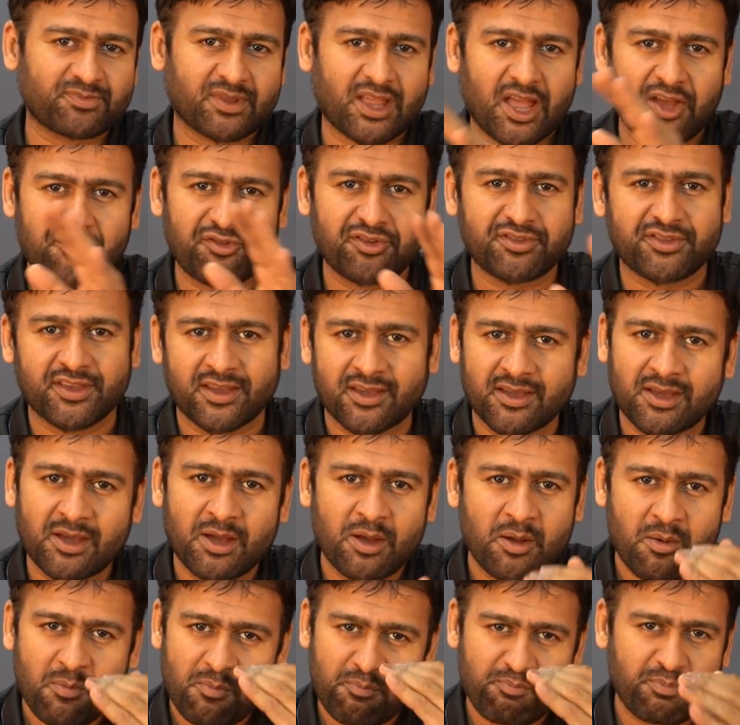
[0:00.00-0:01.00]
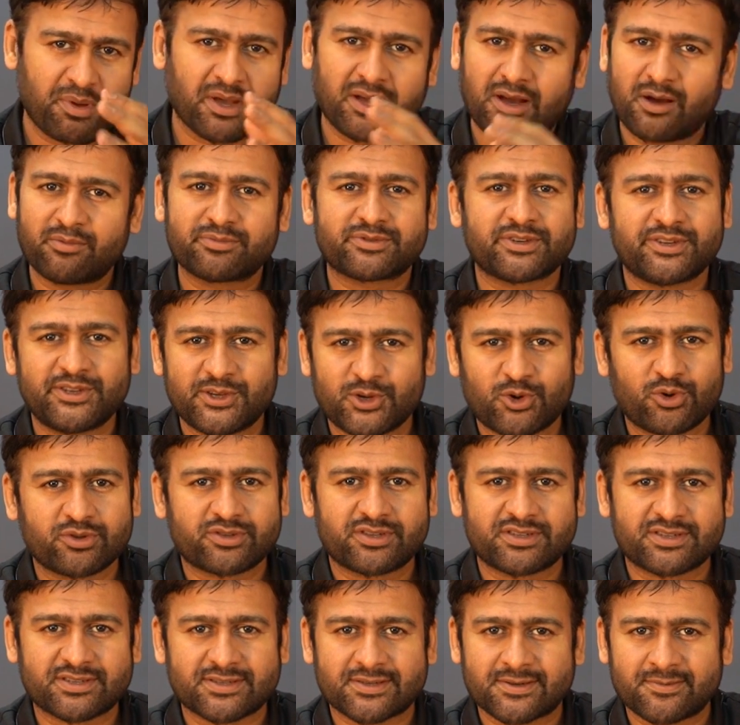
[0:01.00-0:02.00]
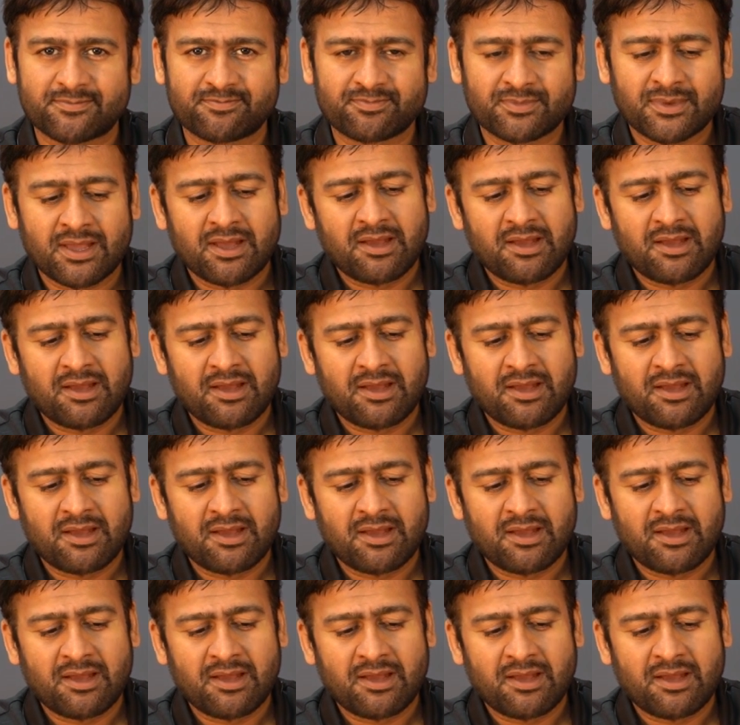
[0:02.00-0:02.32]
everything becomes an ecosystem.